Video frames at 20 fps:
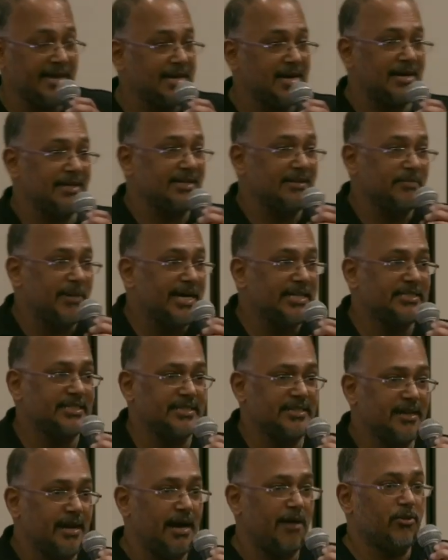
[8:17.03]
can't
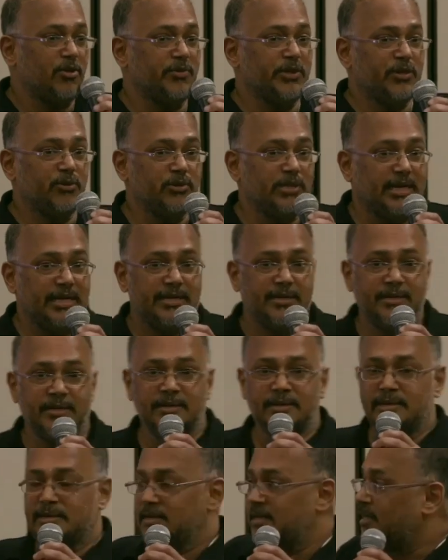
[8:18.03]
imagine how do we do that.
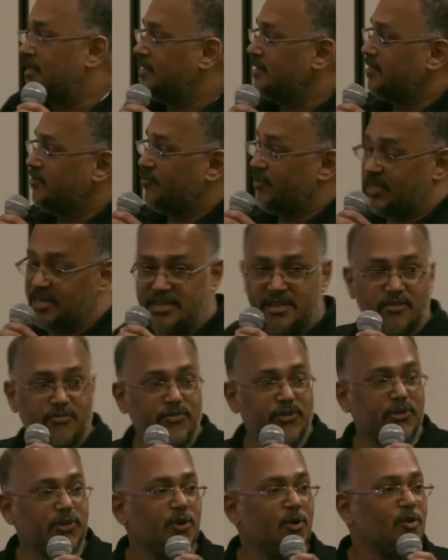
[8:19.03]
And if any of
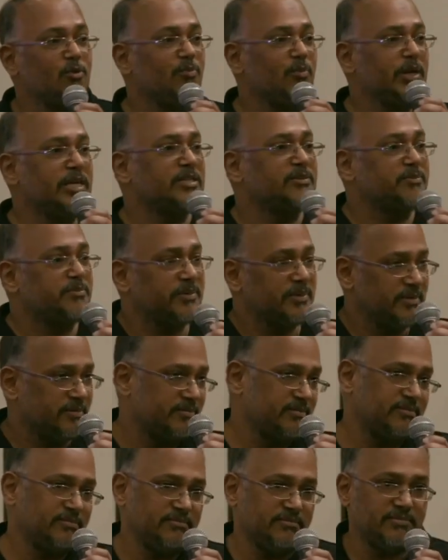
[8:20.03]
you know, please,
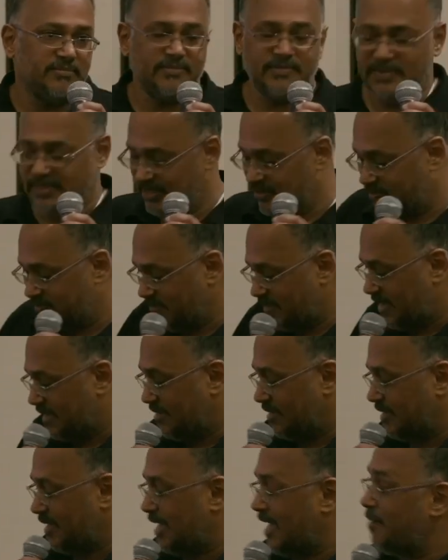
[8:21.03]

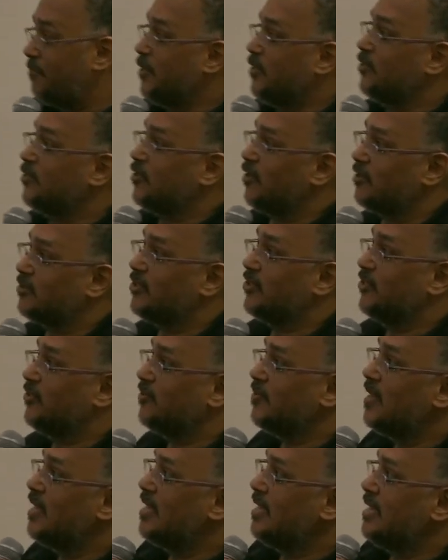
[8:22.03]
happy to talk to you.
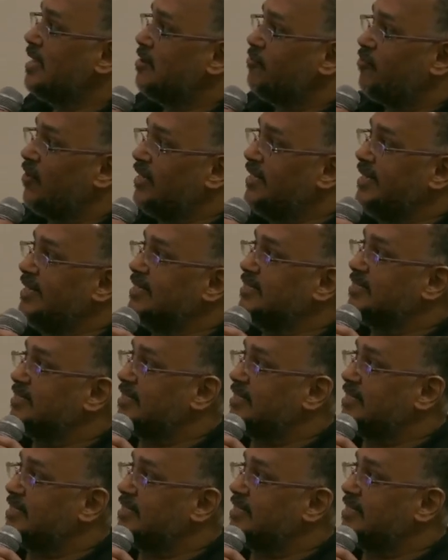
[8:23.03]
Funding is